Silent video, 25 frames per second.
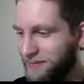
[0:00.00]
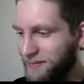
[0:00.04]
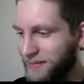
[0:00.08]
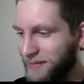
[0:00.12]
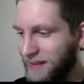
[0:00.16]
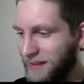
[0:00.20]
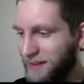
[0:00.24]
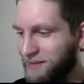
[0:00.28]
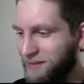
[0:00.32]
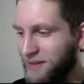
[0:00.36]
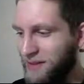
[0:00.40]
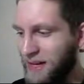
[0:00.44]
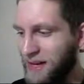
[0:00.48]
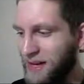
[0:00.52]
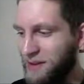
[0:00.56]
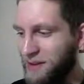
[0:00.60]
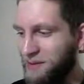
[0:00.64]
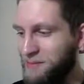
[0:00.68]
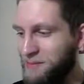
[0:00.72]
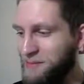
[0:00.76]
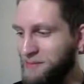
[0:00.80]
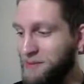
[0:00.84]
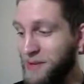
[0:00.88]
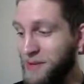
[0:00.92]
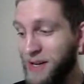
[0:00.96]
Well,
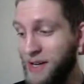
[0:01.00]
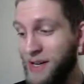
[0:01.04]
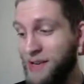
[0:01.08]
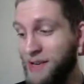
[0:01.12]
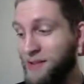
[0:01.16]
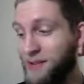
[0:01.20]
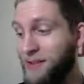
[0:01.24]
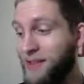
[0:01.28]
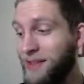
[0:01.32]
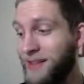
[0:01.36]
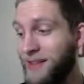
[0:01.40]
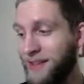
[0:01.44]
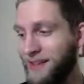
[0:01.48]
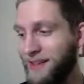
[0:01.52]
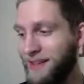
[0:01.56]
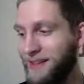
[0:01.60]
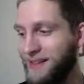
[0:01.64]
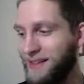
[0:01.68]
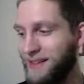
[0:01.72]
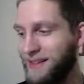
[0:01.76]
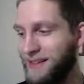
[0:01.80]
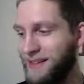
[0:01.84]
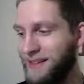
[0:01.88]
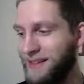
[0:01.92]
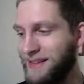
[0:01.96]
what do you think?
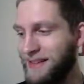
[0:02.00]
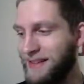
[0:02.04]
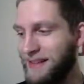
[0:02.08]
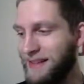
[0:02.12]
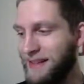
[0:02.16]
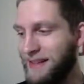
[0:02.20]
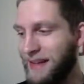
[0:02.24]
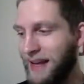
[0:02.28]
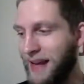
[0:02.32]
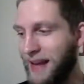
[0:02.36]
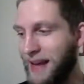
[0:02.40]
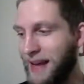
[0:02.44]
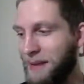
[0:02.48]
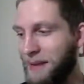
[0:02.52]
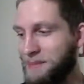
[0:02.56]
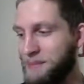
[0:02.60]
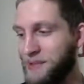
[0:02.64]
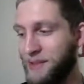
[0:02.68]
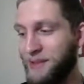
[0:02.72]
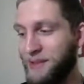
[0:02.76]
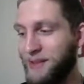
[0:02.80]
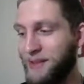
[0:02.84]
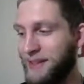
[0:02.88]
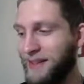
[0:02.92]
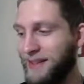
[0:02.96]

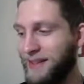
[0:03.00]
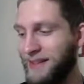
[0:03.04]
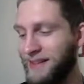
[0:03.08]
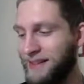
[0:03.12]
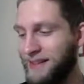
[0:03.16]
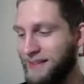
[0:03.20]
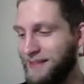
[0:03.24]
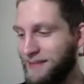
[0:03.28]
Absolutely not.